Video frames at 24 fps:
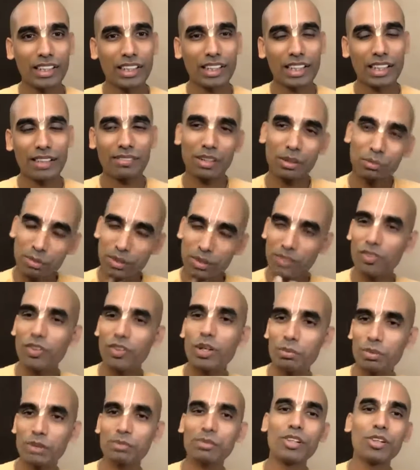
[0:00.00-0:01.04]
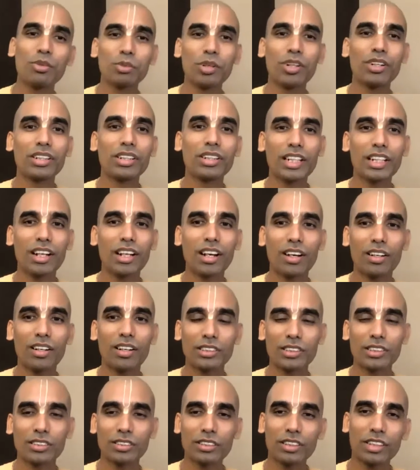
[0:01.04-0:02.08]
even before Brahma Vimohana Leela
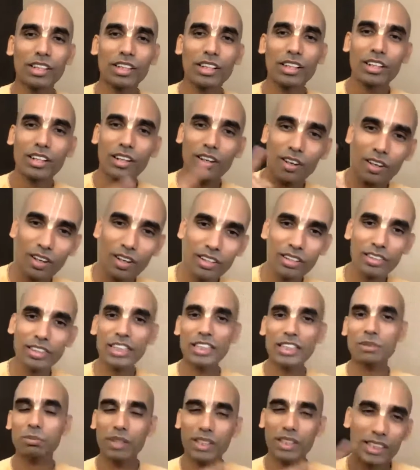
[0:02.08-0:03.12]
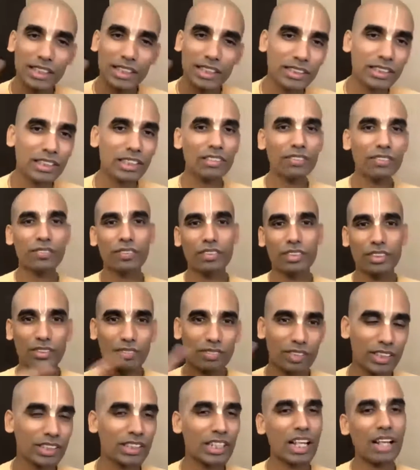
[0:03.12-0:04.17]
also, all these mothers of
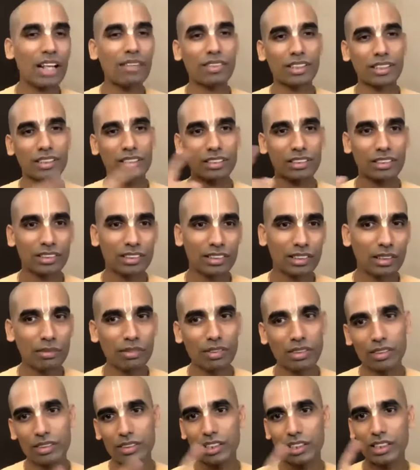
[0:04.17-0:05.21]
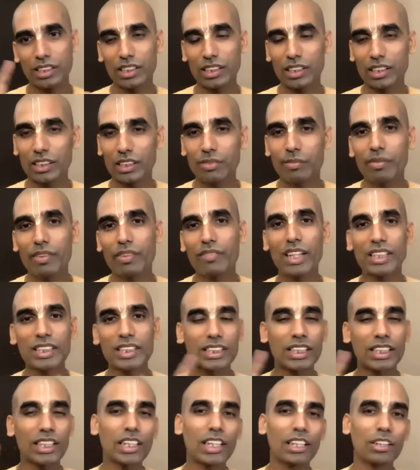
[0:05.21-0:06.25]
Vrindavan, the
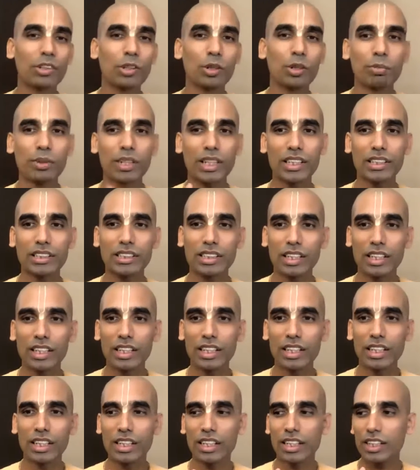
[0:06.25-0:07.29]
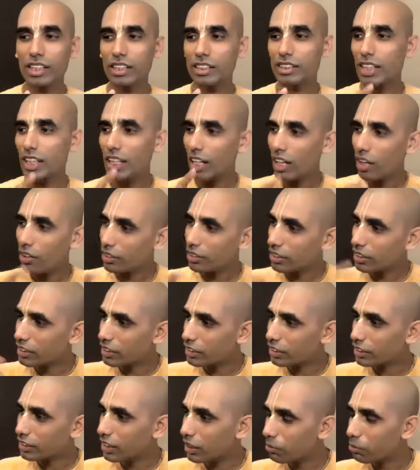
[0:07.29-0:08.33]
Vatsalya gopis, they loved
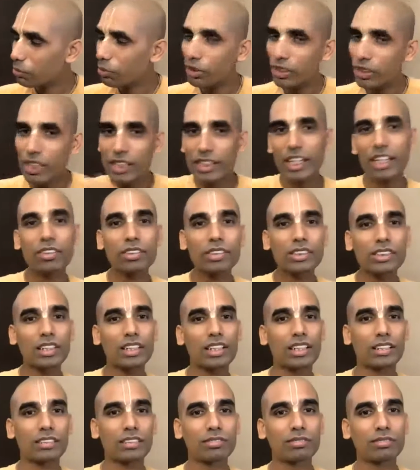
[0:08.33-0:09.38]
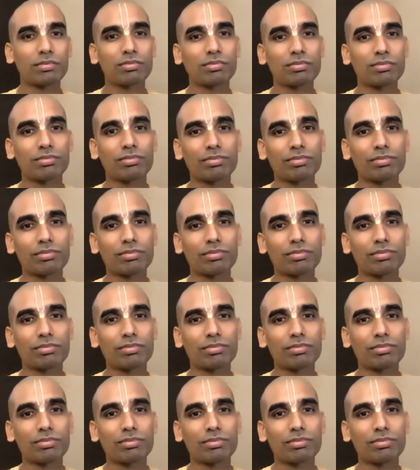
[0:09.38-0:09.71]
Krishna more than their own children.